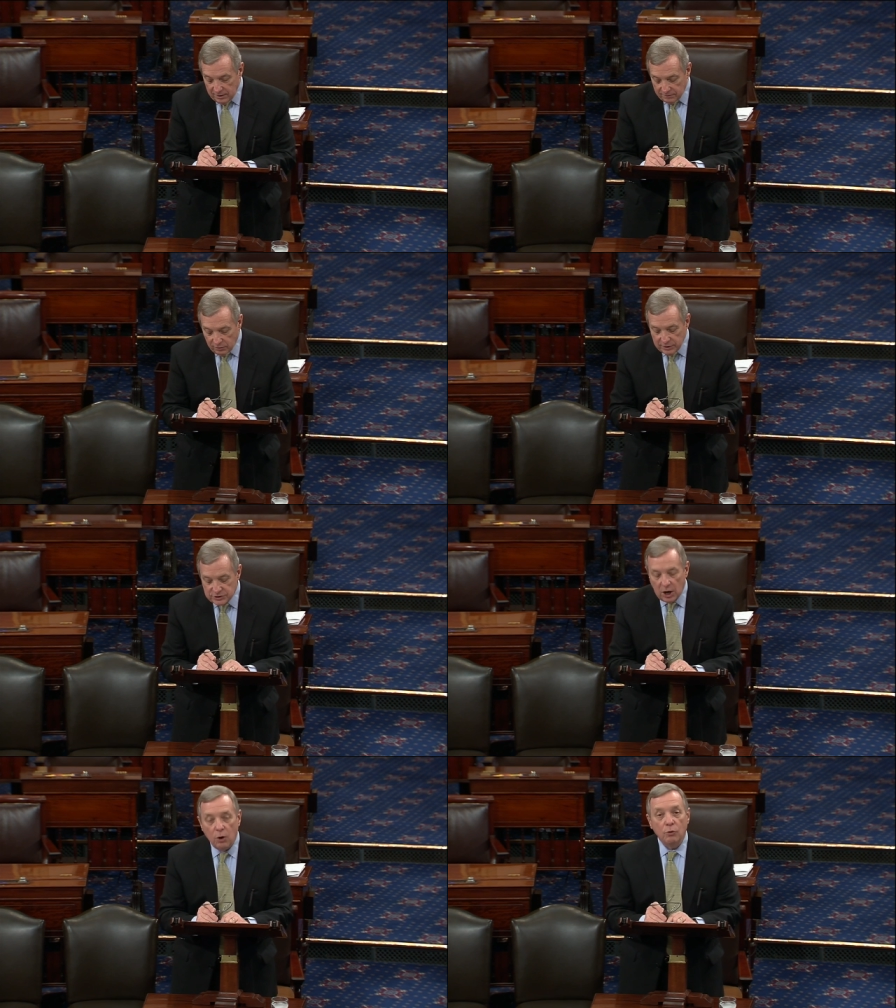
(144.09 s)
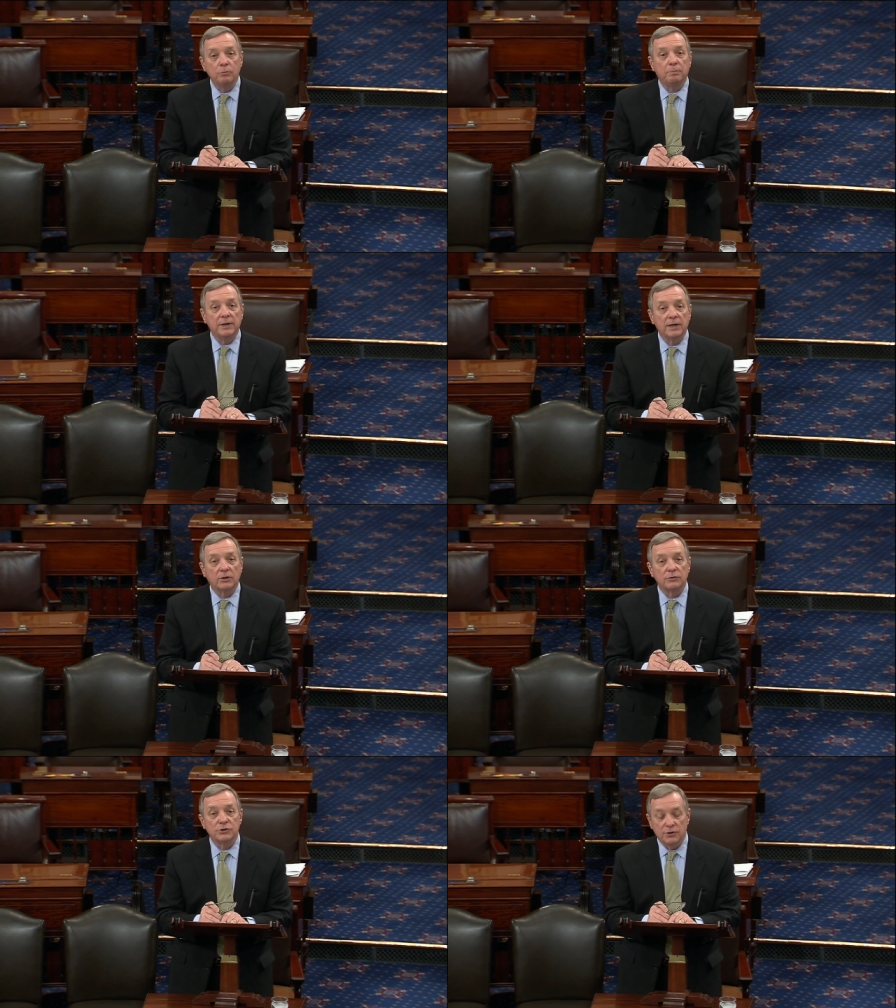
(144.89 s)
for his own
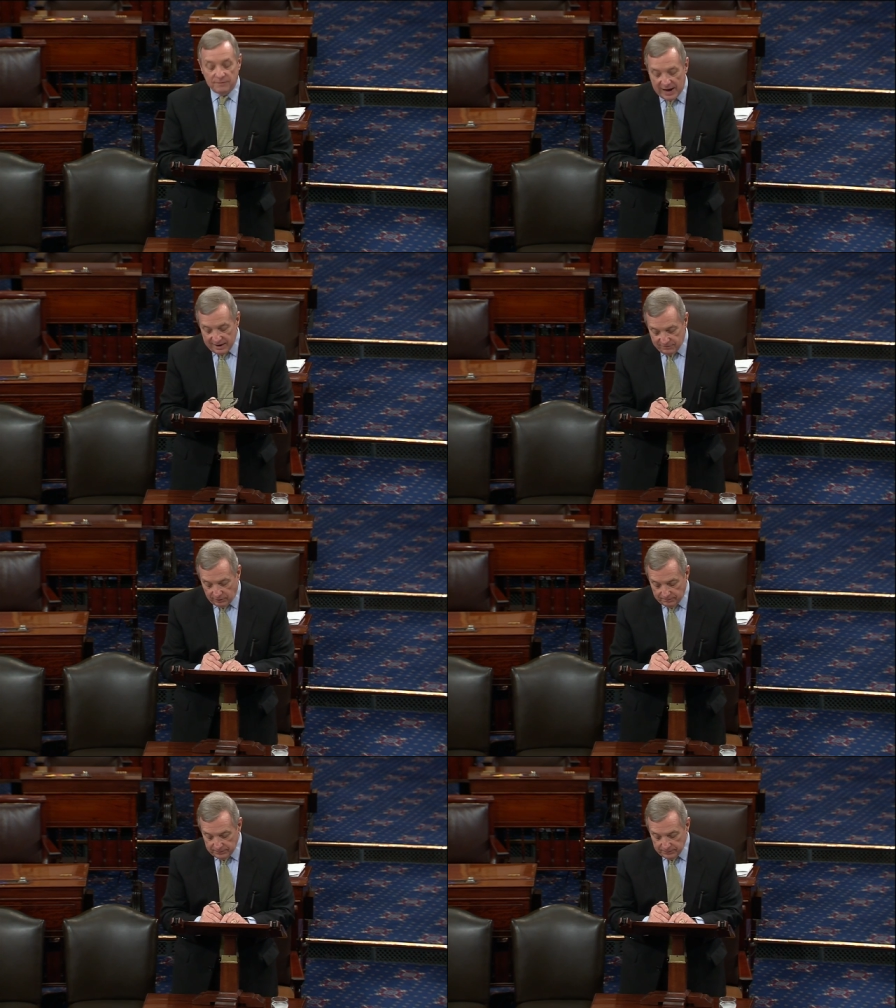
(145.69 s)
political survival,